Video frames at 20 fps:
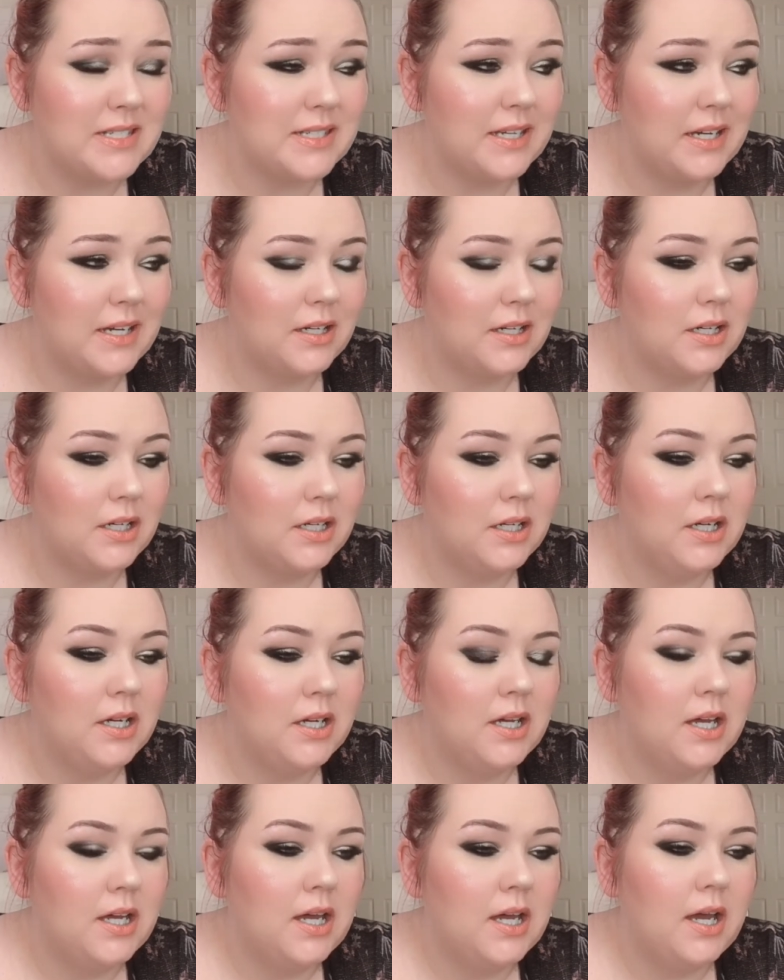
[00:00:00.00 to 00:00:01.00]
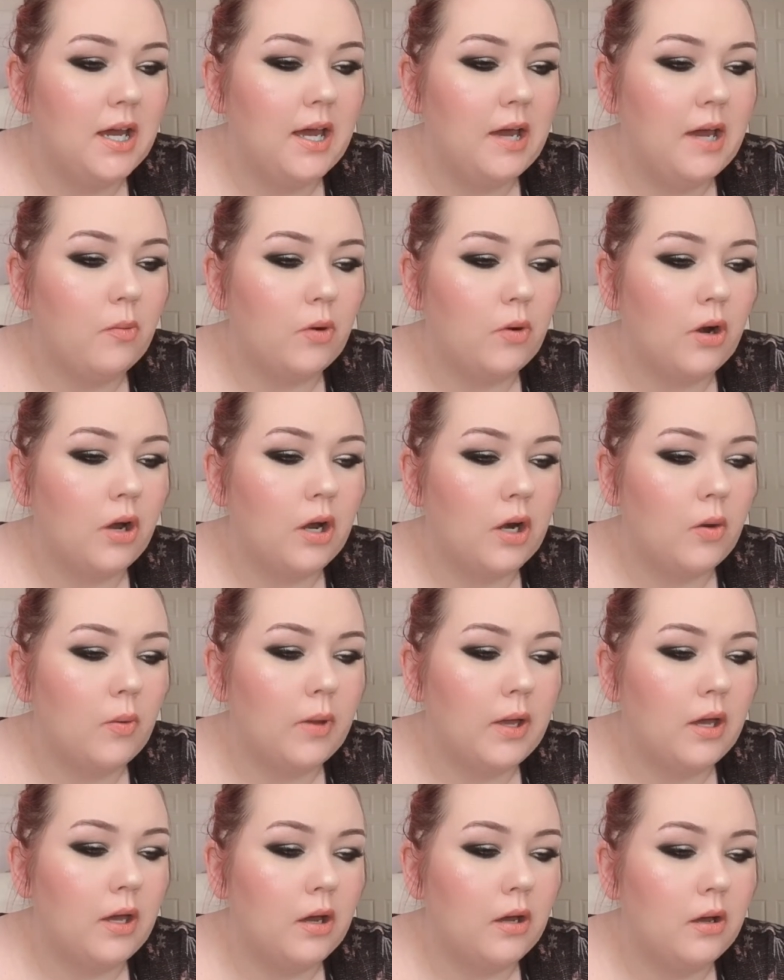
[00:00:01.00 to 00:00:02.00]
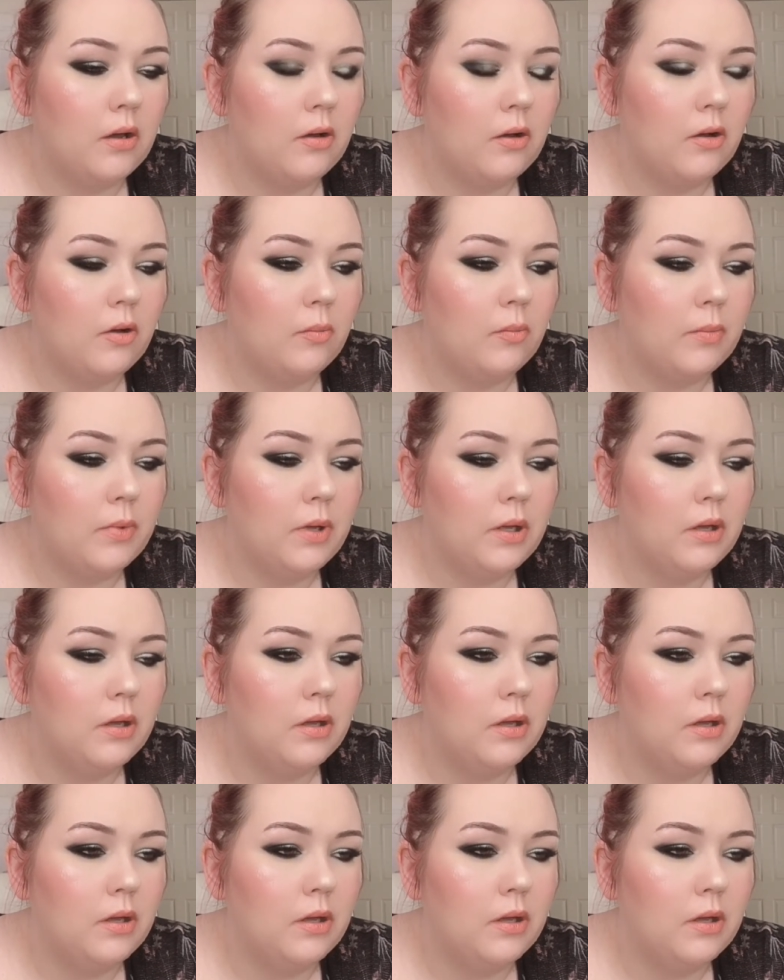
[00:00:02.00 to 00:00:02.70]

later. And we're on our way home.